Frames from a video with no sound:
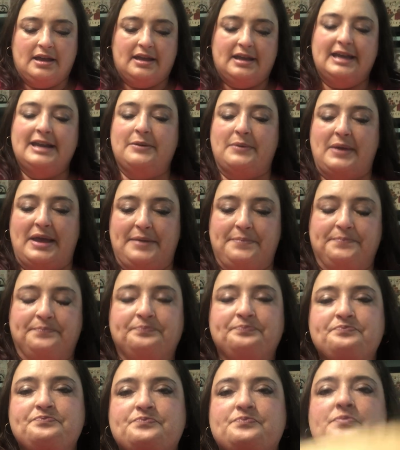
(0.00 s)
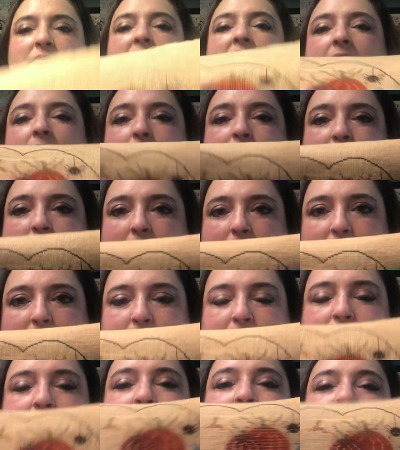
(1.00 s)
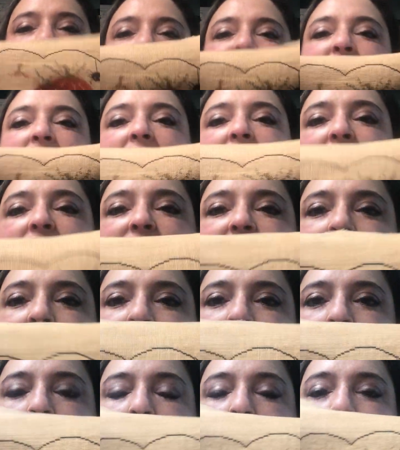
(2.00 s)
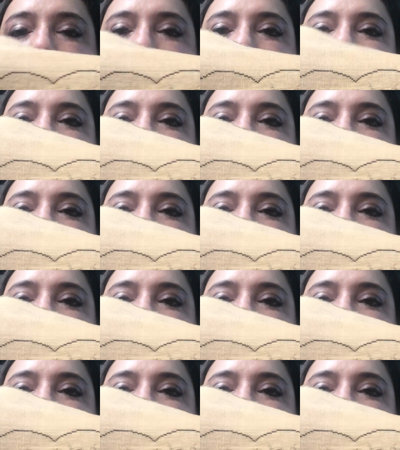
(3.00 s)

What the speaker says: Anyway, the problem. Here's the big problem.